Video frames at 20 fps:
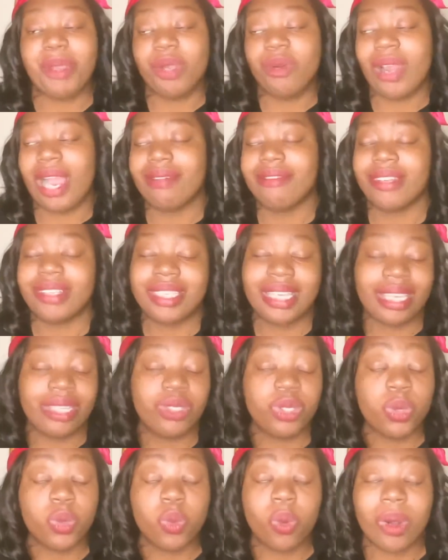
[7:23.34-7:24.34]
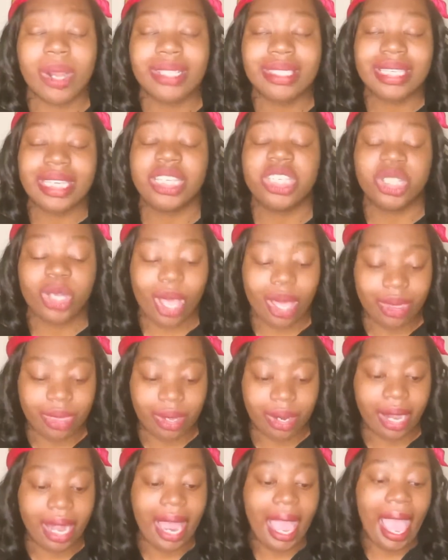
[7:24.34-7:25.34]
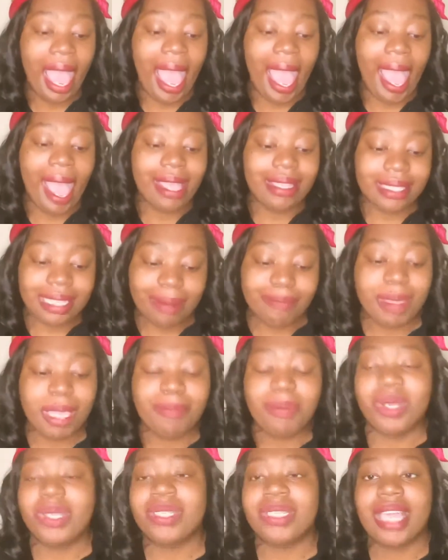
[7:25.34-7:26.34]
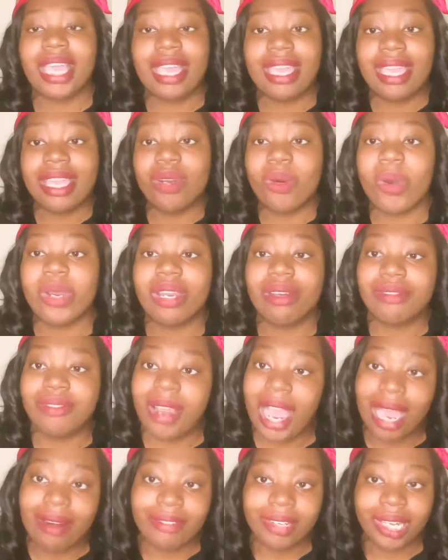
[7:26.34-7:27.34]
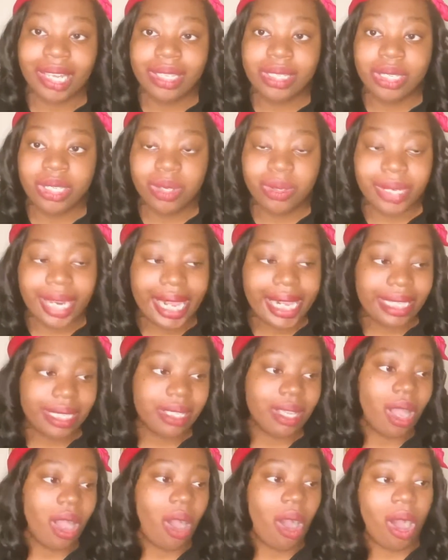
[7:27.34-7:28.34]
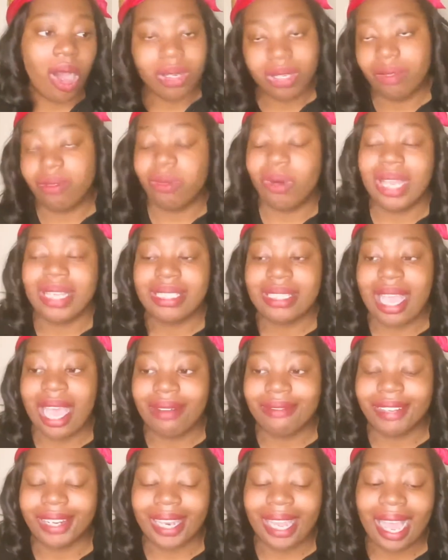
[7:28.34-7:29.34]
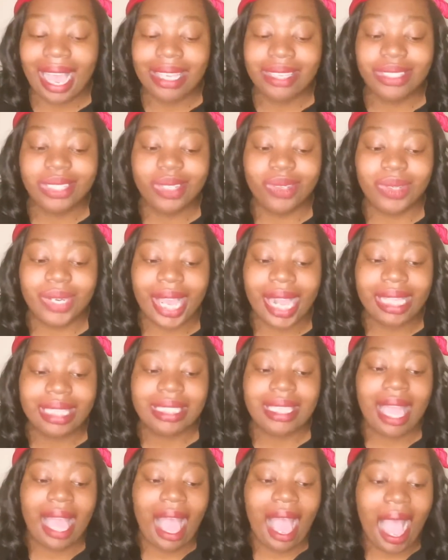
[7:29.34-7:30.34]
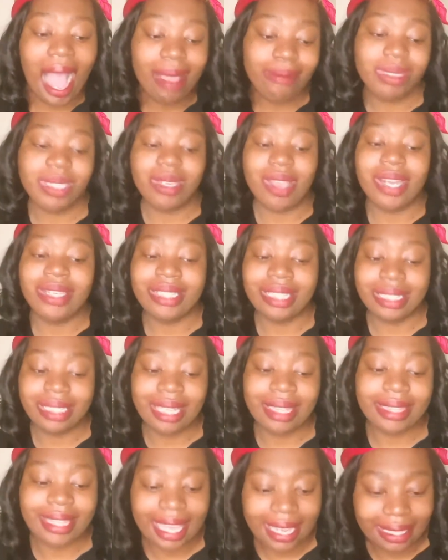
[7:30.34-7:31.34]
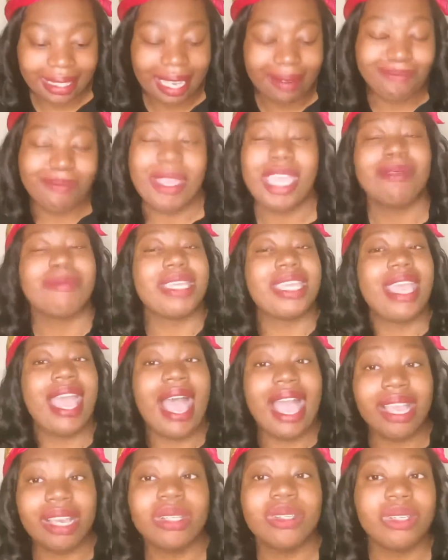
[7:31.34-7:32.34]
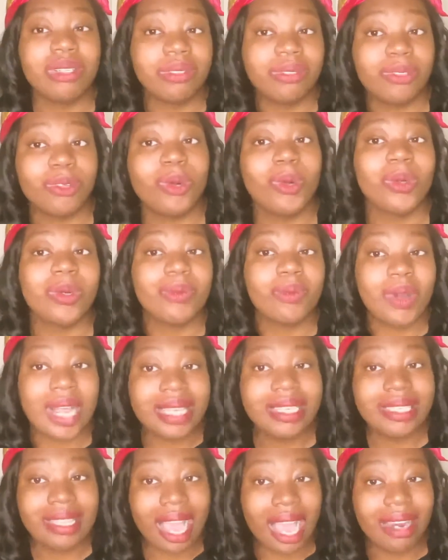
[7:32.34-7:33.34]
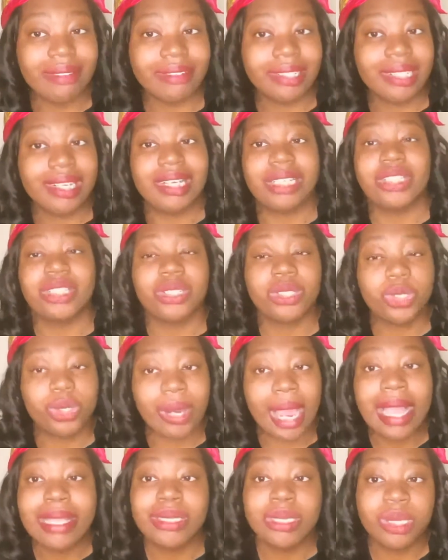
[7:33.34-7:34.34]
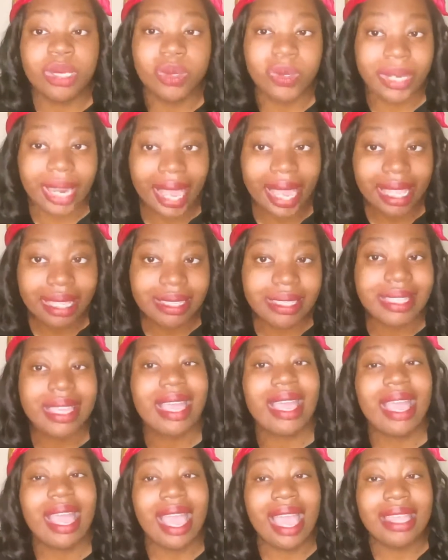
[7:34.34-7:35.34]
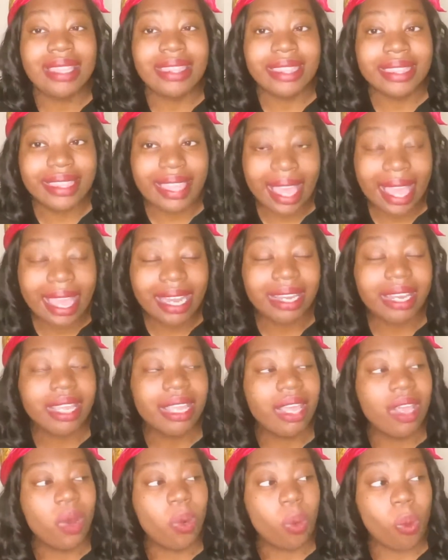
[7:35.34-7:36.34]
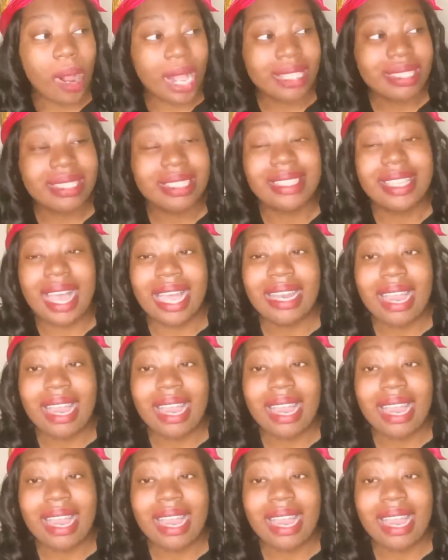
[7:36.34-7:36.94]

gravitate towards each other. Some people say in order for Africa to unite, all of West Africa has to unite. I'm starting to think that maybe Anglophone West Africa should try to unite and then once that